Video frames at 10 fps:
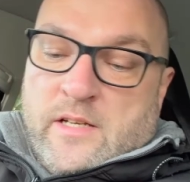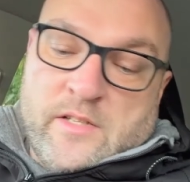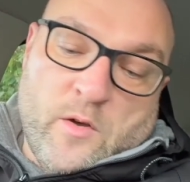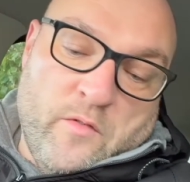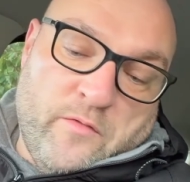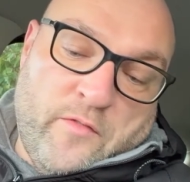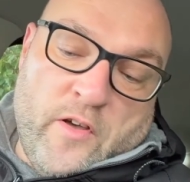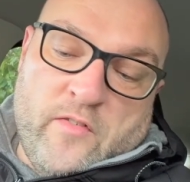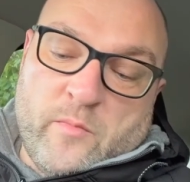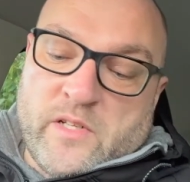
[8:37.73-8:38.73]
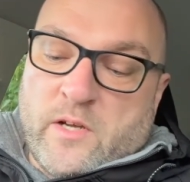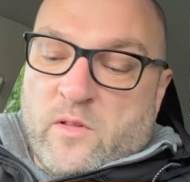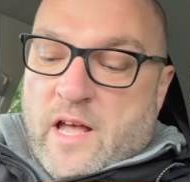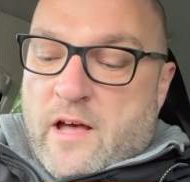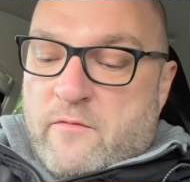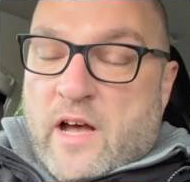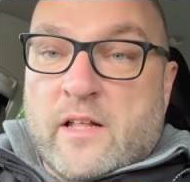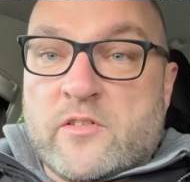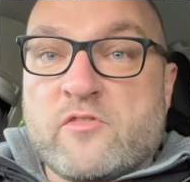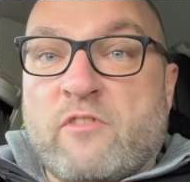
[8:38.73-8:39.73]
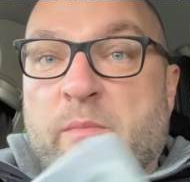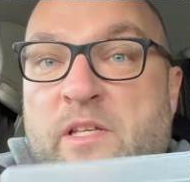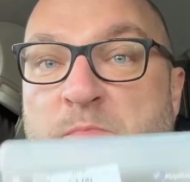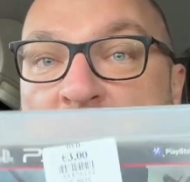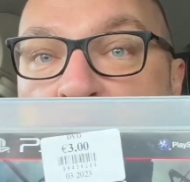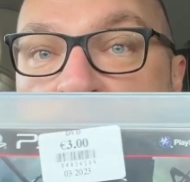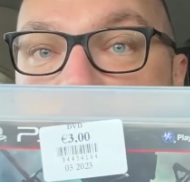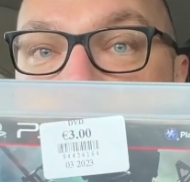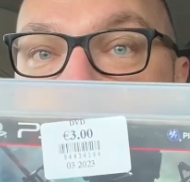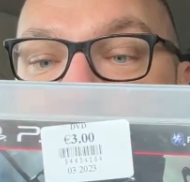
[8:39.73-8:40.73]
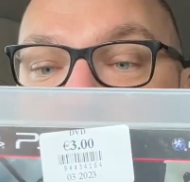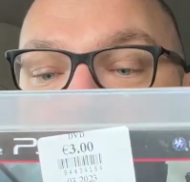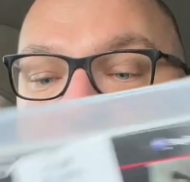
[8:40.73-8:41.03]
So five of them I don't have, and I just grabbed this Black Ops to get a bit